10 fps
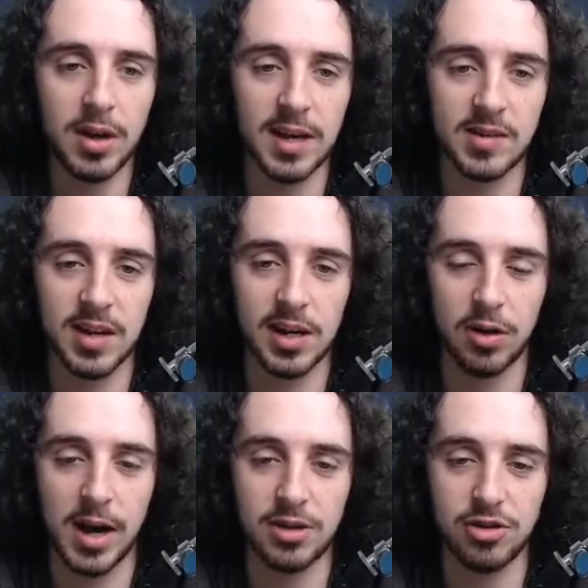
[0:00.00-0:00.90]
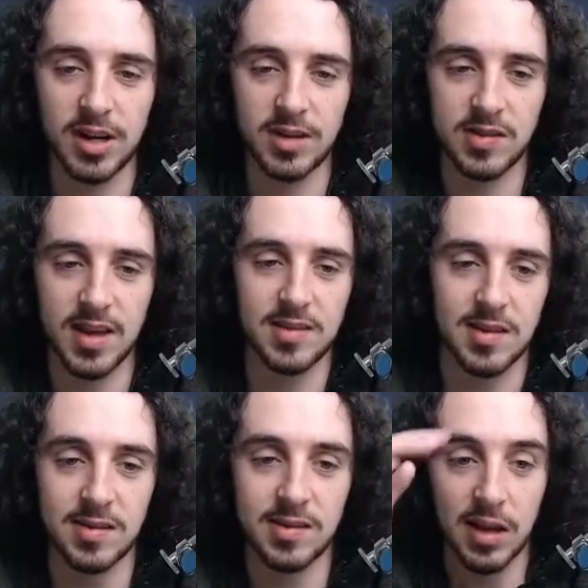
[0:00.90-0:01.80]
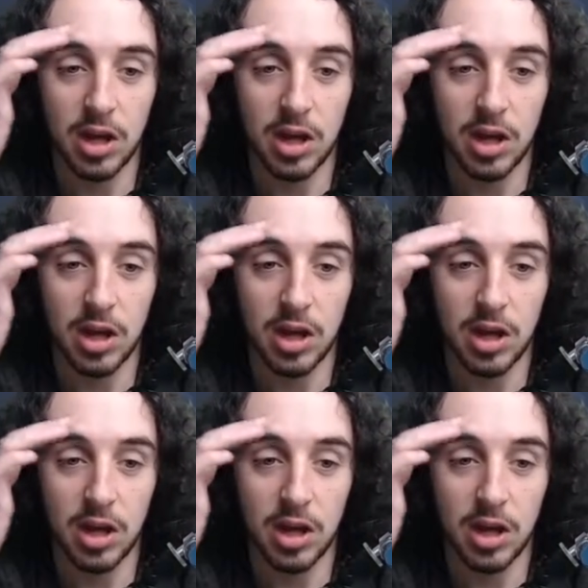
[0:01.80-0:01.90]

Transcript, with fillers: exiting cryogenic stasis,